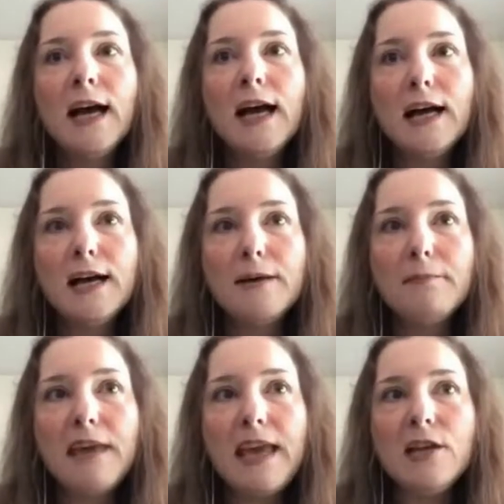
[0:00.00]

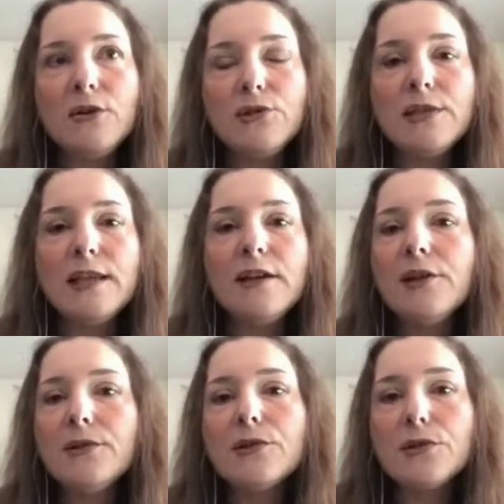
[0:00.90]
And just
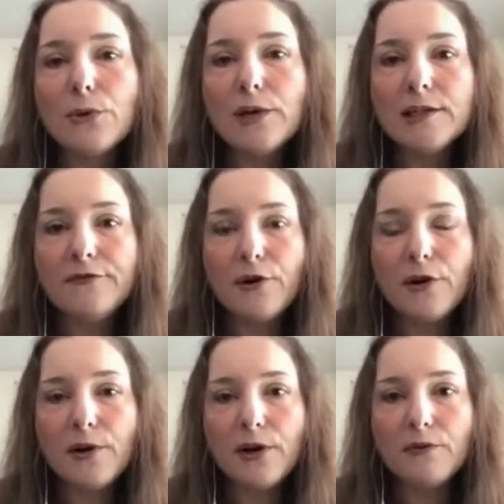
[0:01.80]
hearing the stories
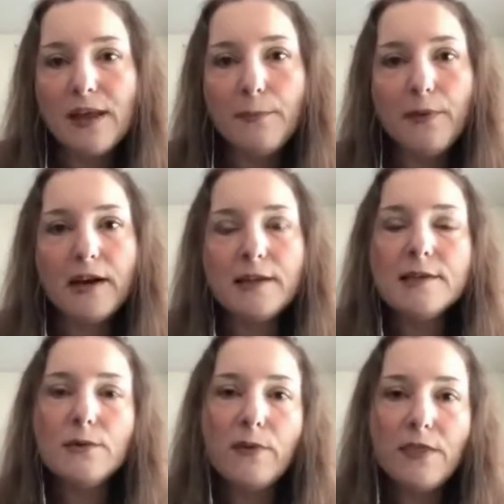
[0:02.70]
from our
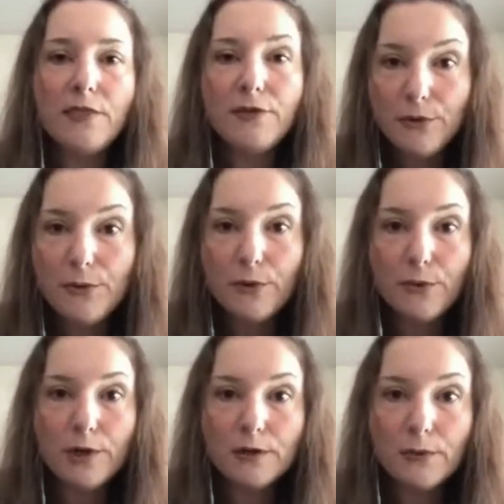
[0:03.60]
grandparents who went through the
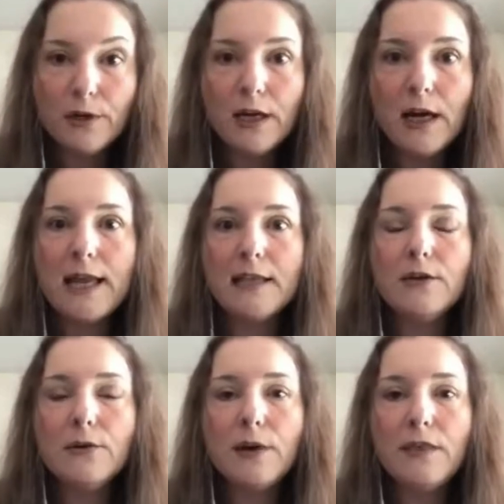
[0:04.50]
World War and
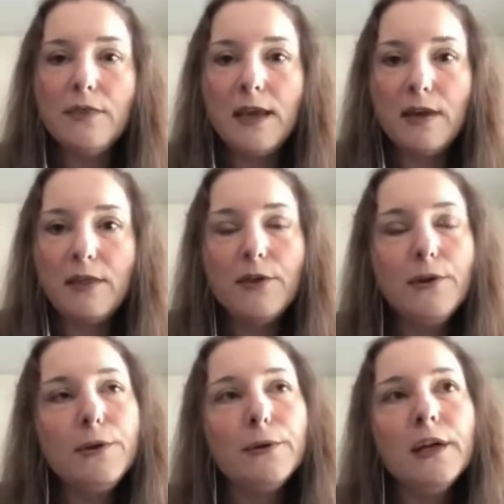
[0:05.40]
what they went
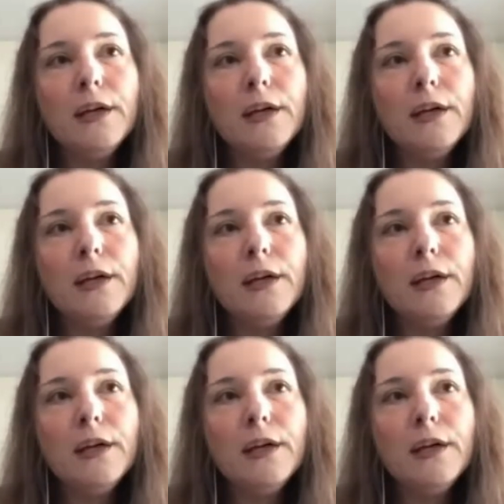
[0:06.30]
through.